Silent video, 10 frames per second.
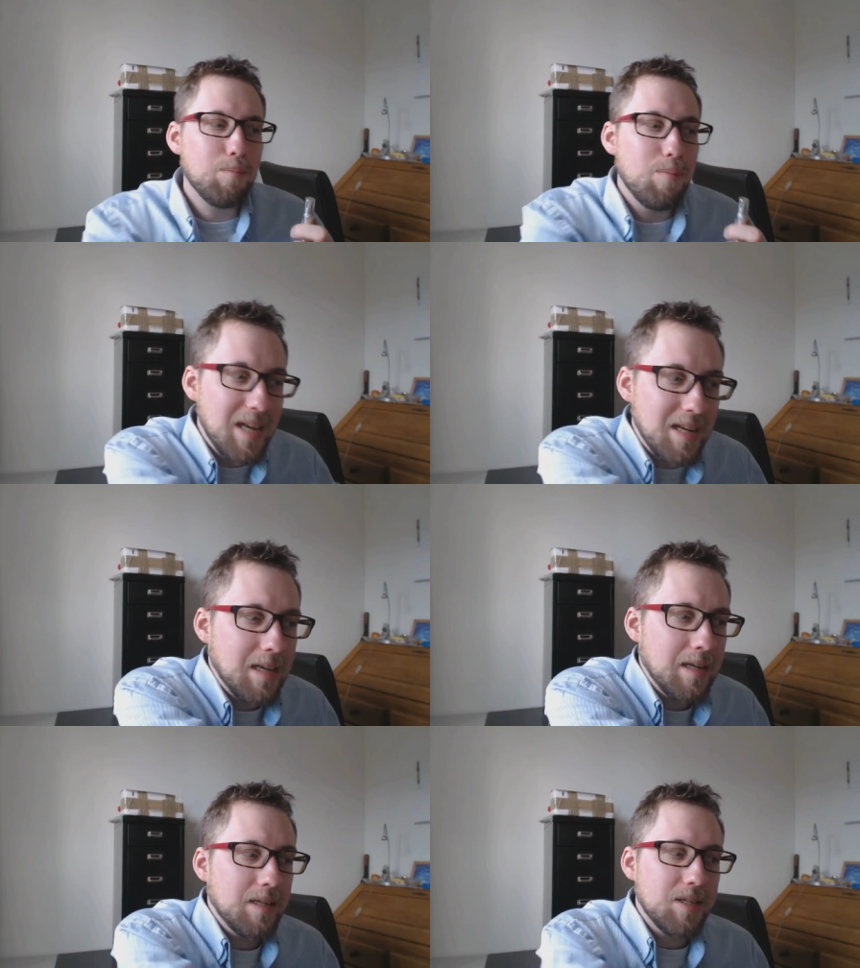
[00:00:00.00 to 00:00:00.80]
a
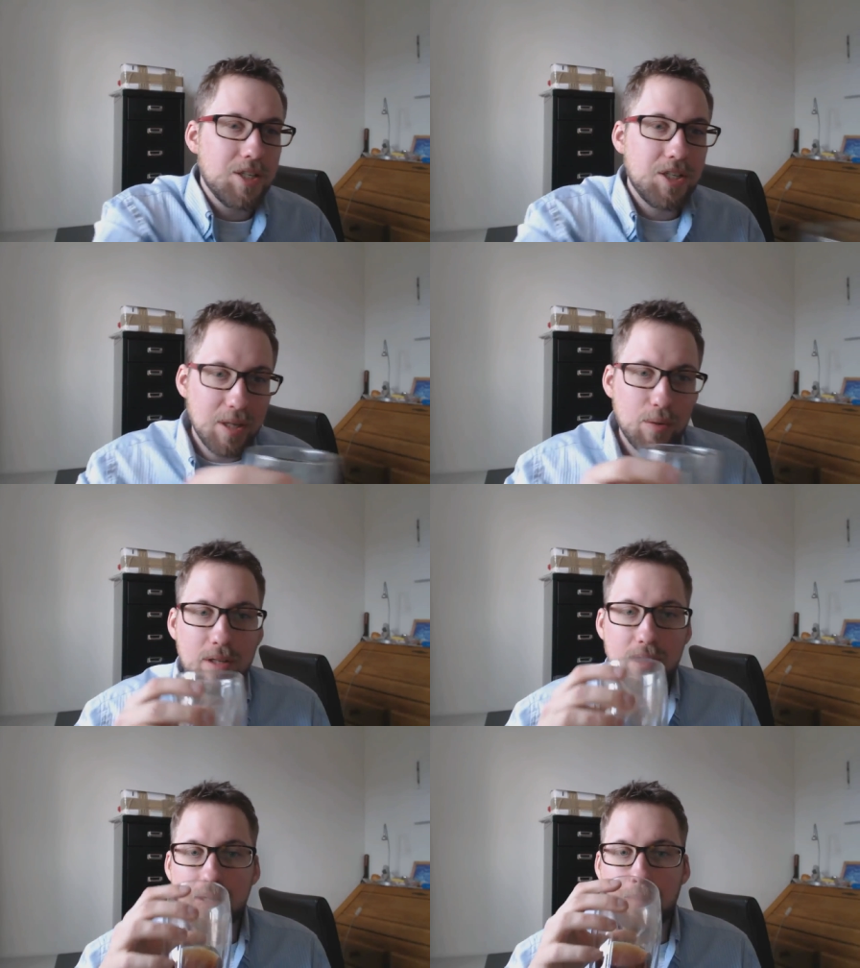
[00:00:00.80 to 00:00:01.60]
big
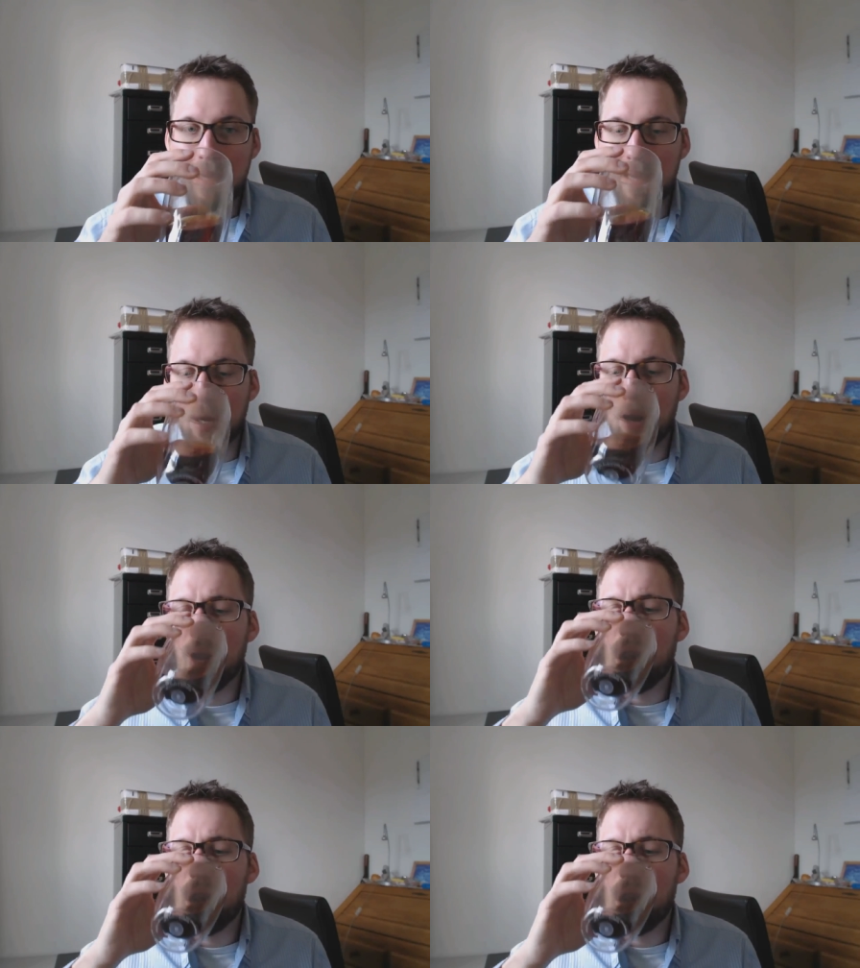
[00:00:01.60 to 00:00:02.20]
serious pen